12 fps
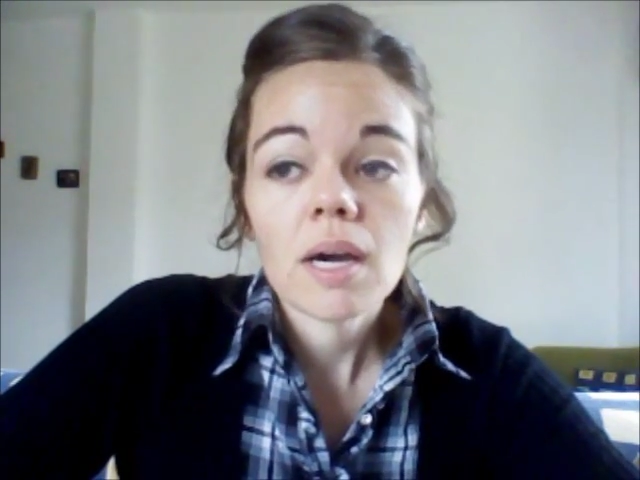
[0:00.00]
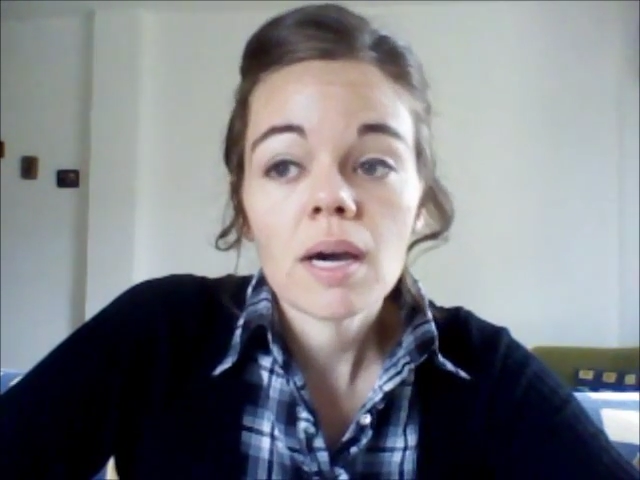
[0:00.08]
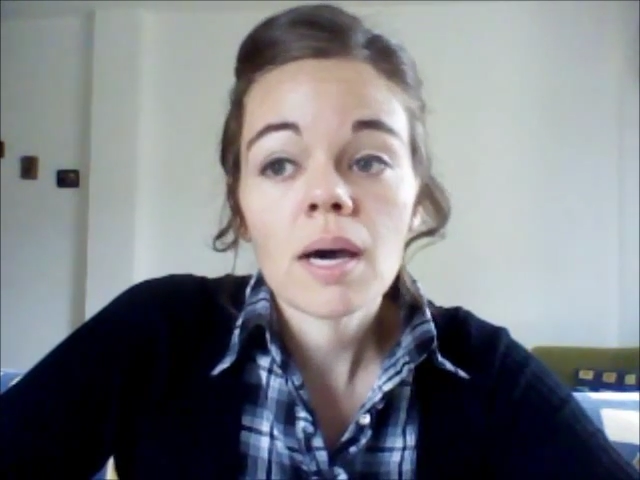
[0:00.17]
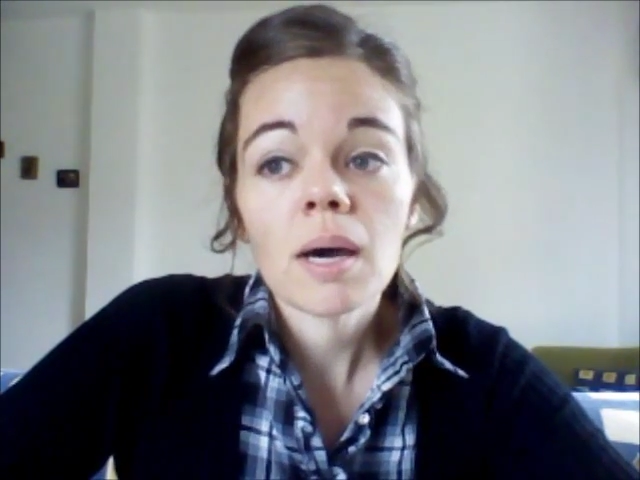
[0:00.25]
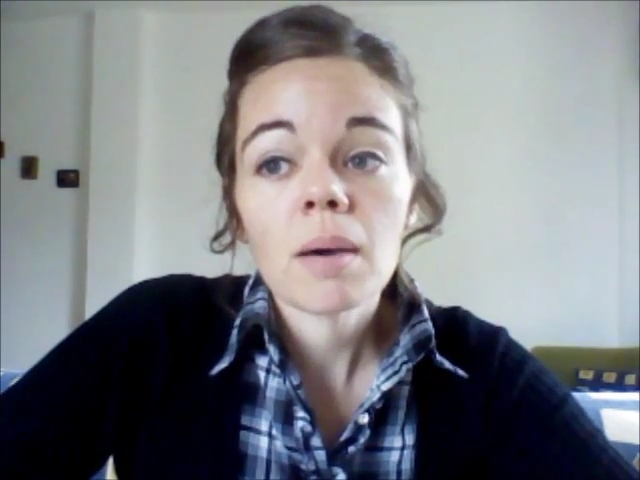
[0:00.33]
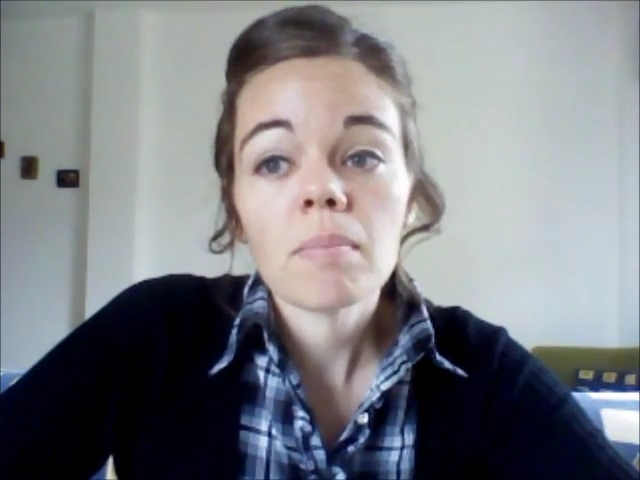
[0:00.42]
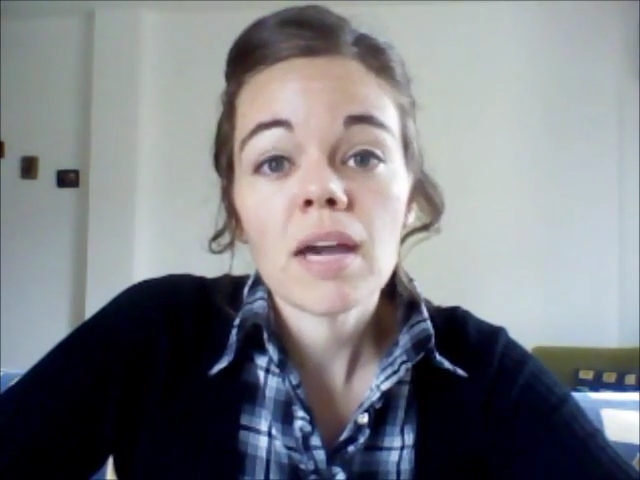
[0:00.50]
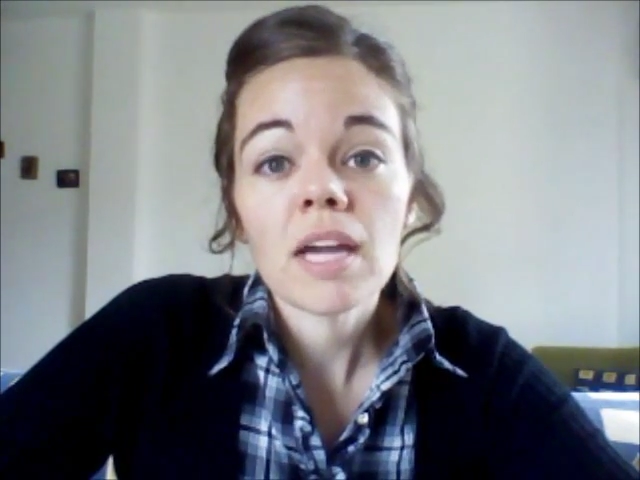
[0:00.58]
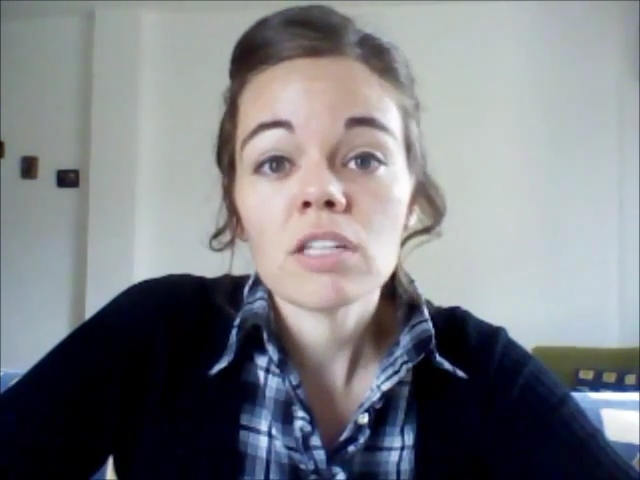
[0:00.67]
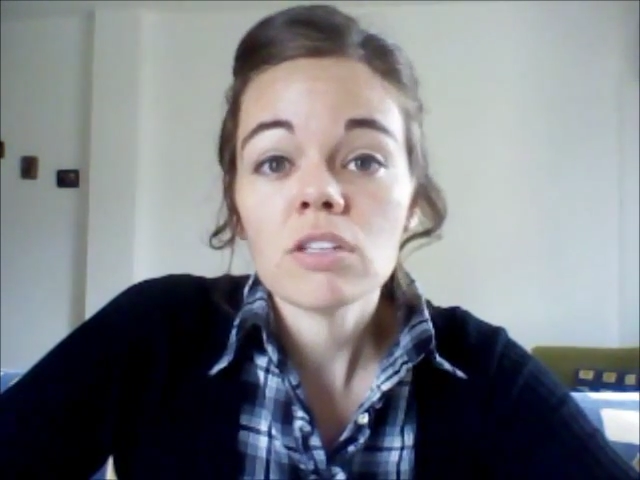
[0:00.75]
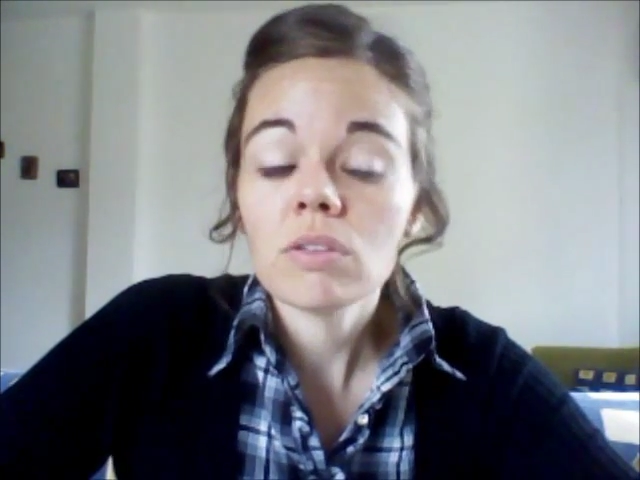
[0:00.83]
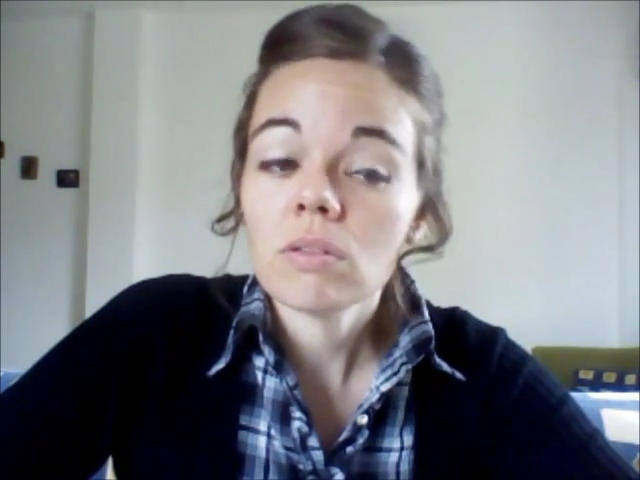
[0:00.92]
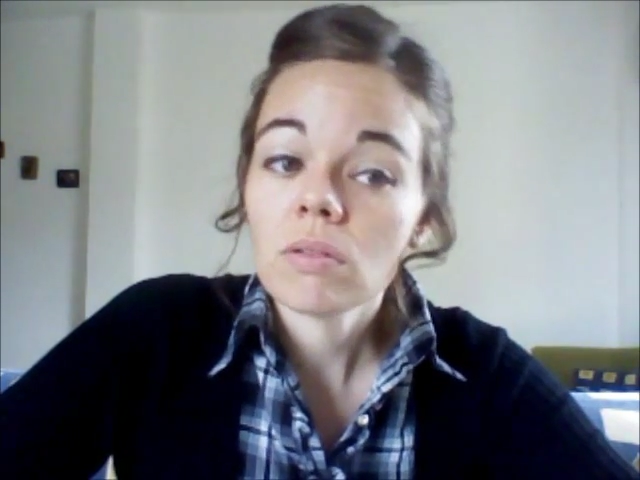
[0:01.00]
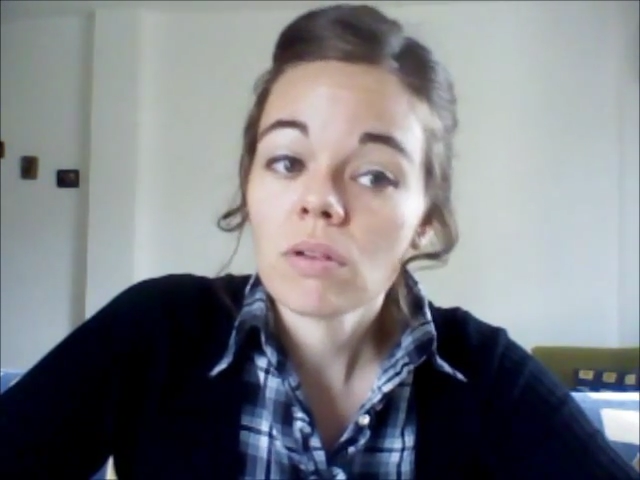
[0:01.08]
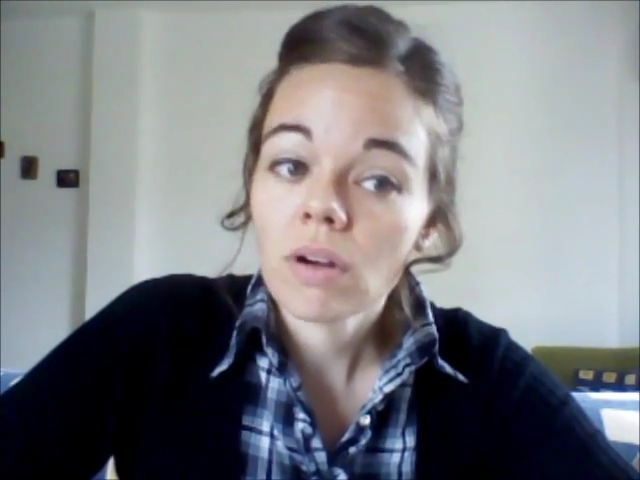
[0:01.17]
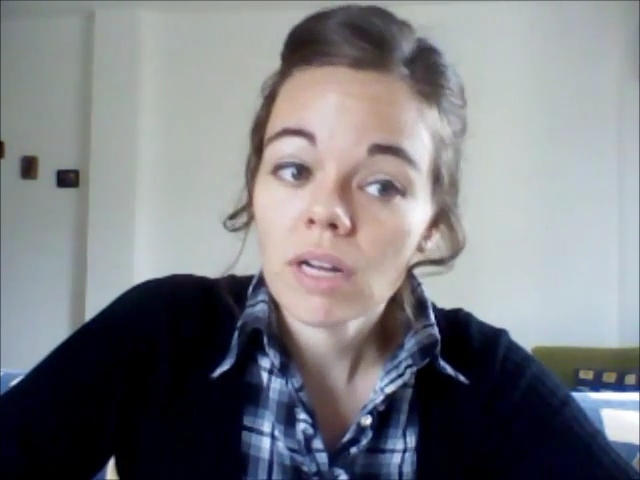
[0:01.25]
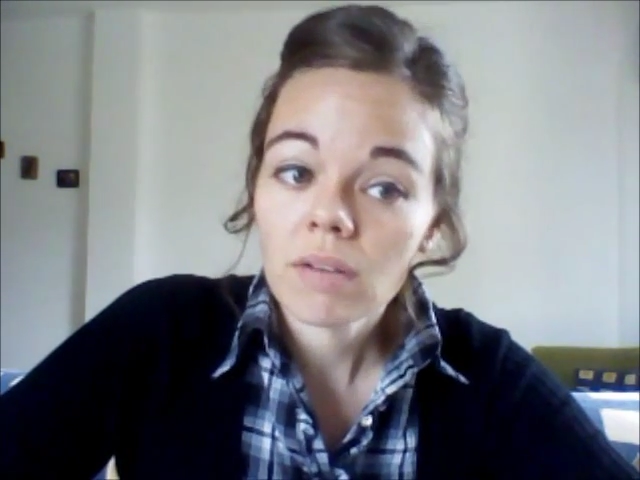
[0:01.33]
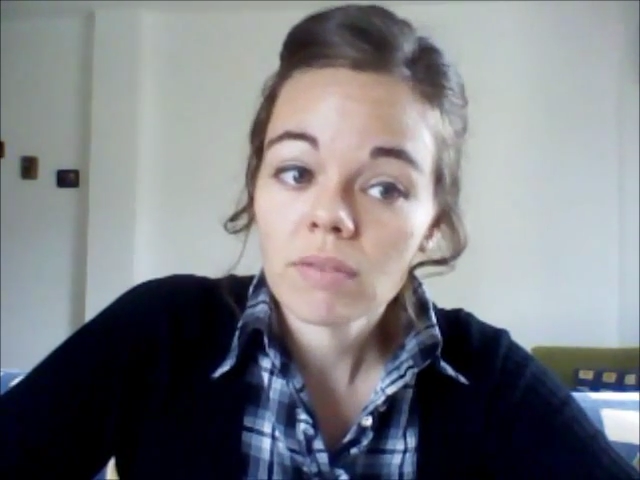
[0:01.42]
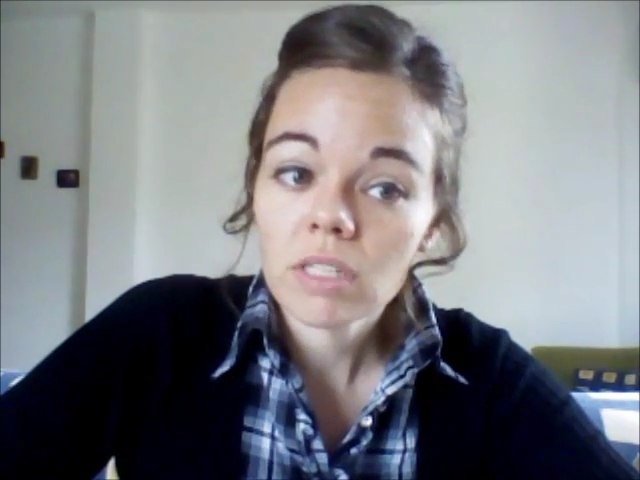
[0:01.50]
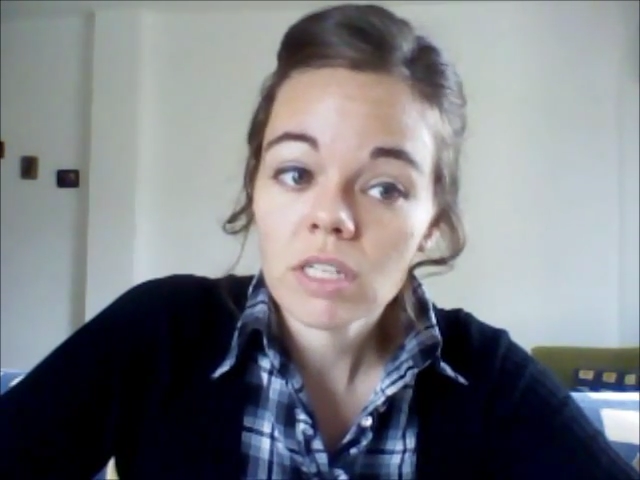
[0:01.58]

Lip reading: and you do not have a